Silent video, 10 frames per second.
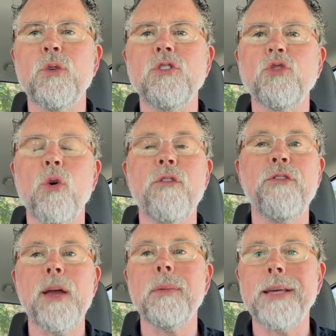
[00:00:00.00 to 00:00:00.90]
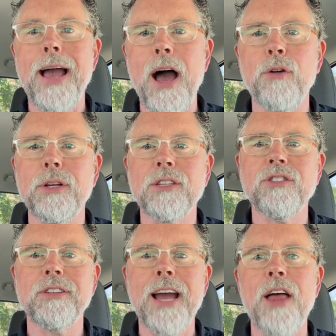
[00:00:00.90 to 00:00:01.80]
you enjoy family outings
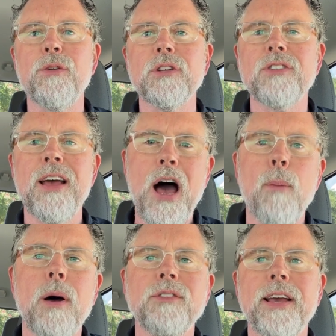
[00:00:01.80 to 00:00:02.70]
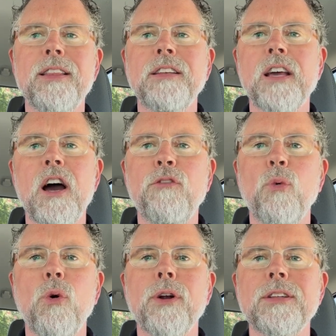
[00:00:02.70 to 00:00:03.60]
and gatherings, how about taking the day off of
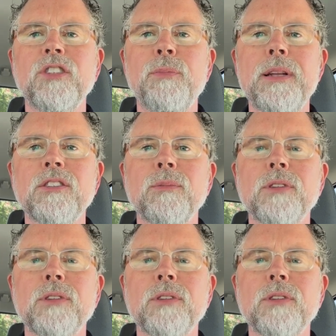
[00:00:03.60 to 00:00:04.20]
work and spending some